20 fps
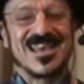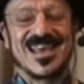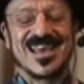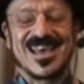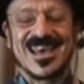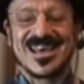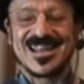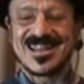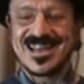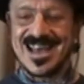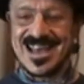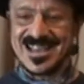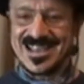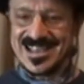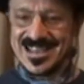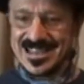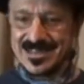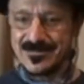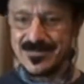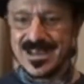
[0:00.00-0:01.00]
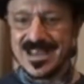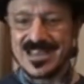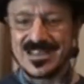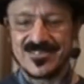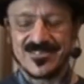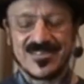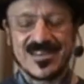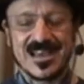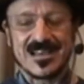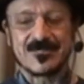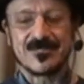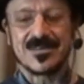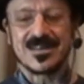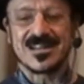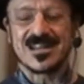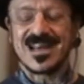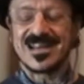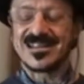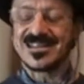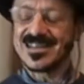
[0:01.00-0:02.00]
And I had my effect,
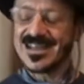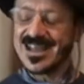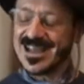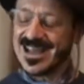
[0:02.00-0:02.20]
but